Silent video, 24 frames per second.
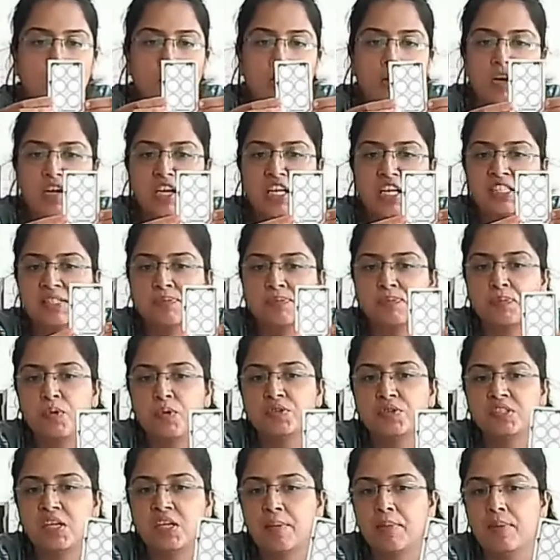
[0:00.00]

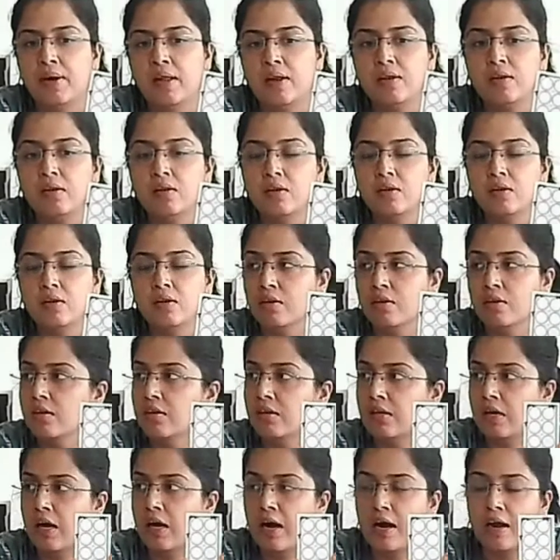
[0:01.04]
disposable
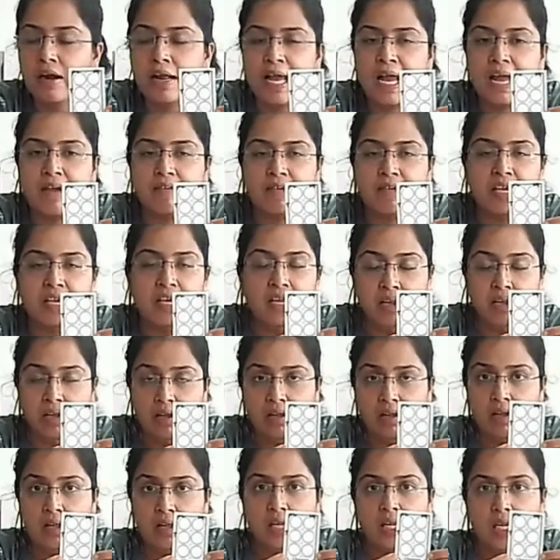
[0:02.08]
card having
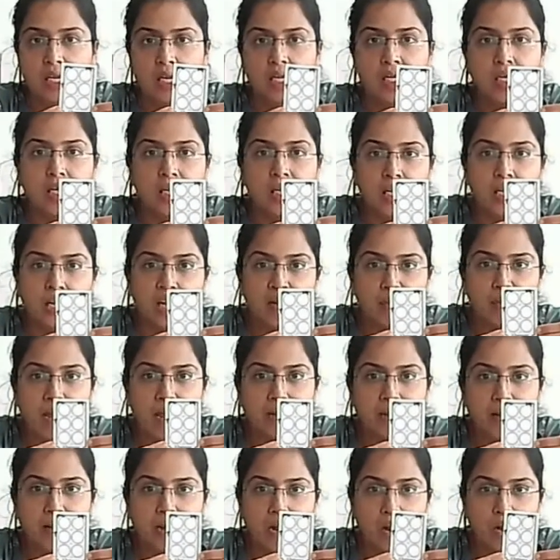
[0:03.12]
clear
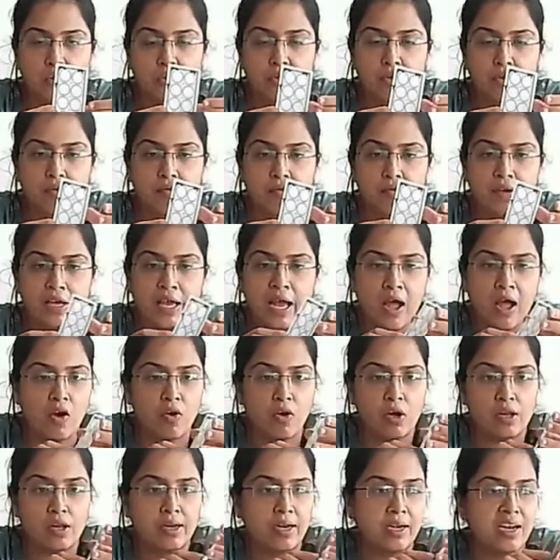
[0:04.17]
background. We have
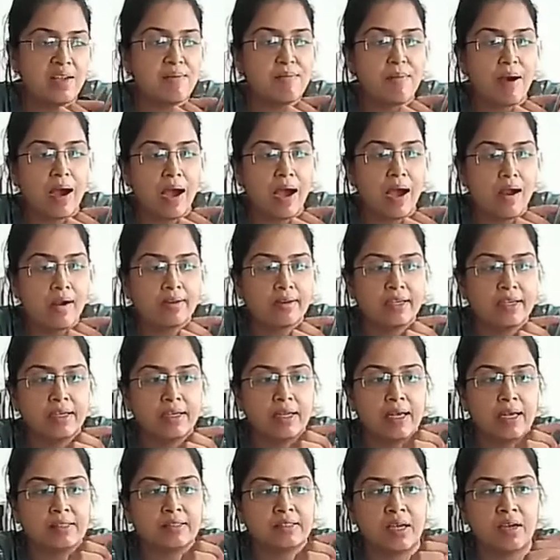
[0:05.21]
already marked it
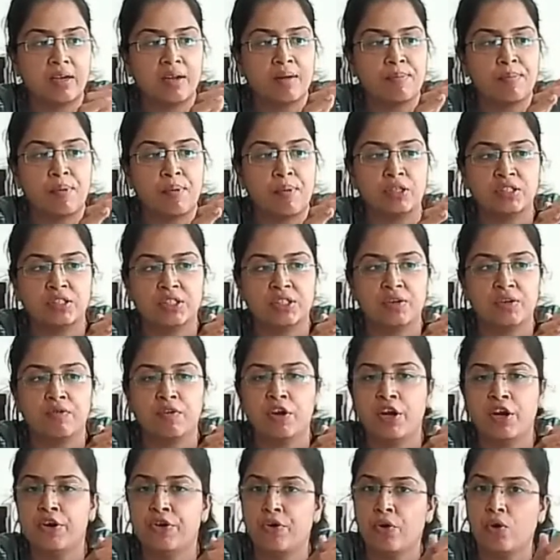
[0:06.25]
as a positive
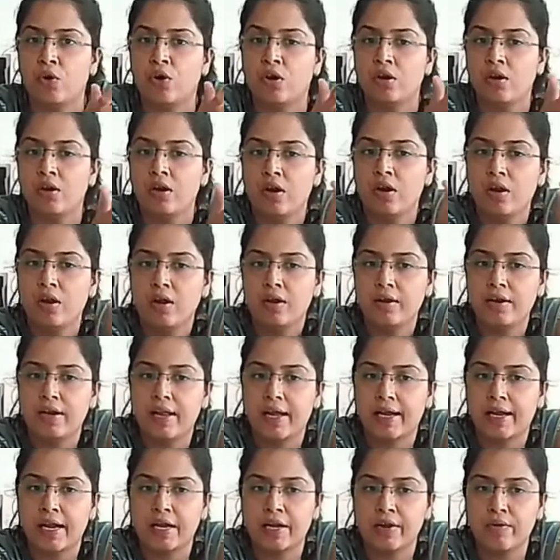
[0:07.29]
control,
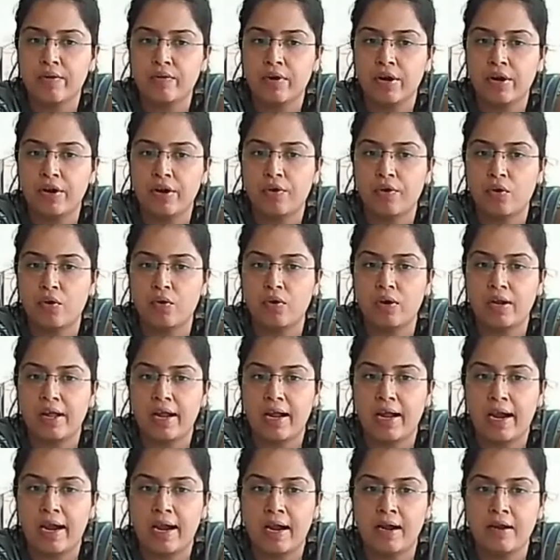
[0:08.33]
negative control,
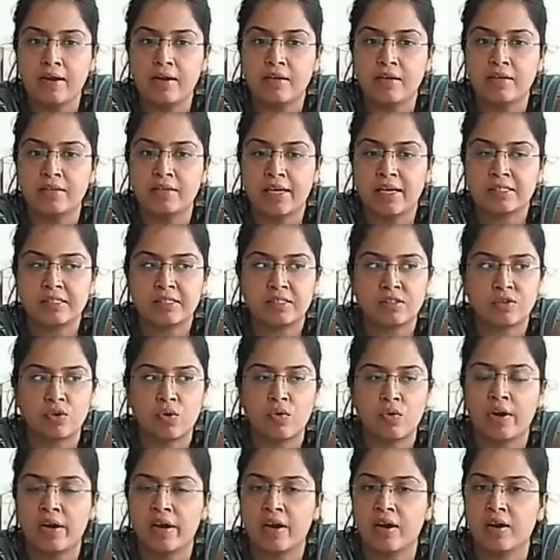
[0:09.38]
and test
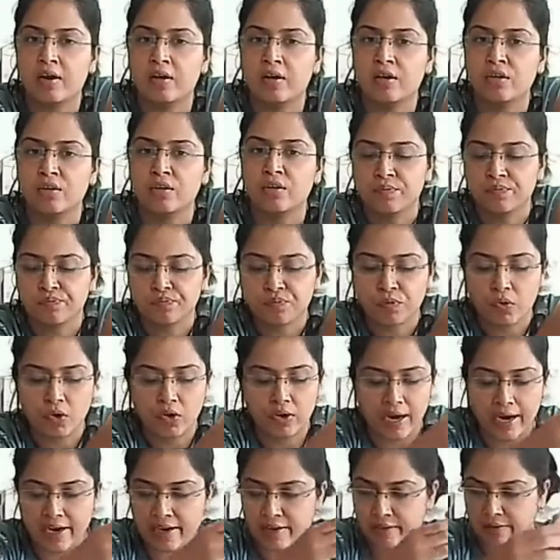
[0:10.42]
over here.
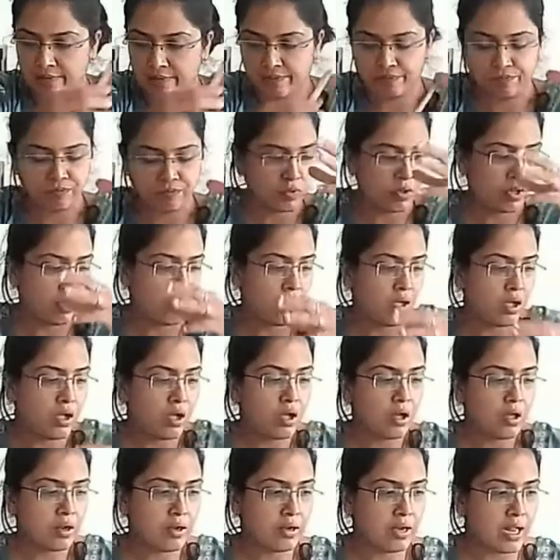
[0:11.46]
Right.
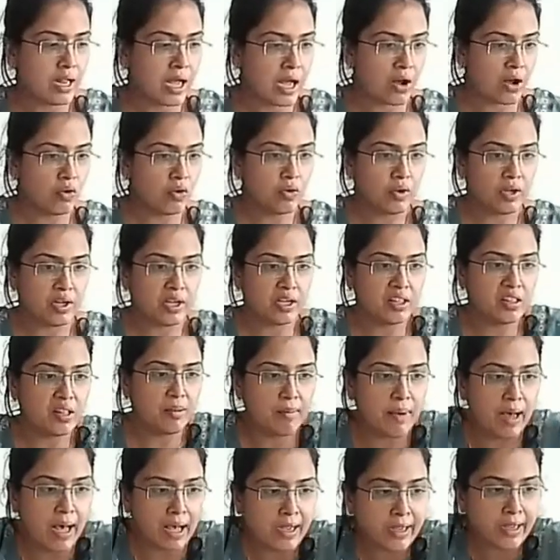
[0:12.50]
Now in the
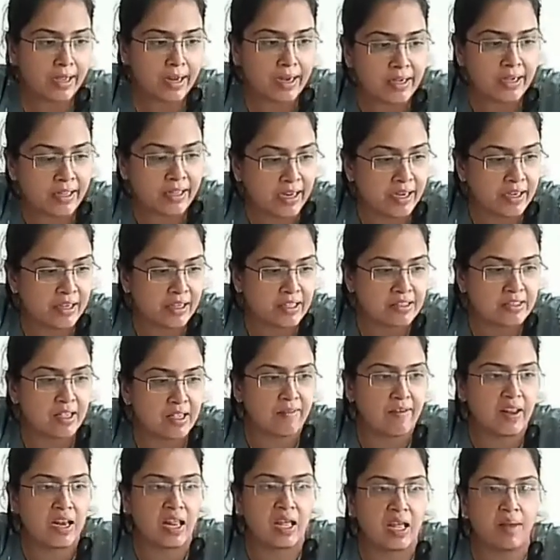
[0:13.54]
market, kit is
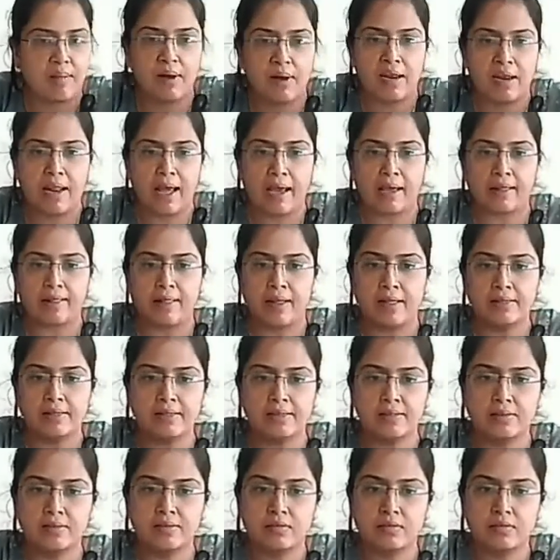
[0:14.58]
available like this.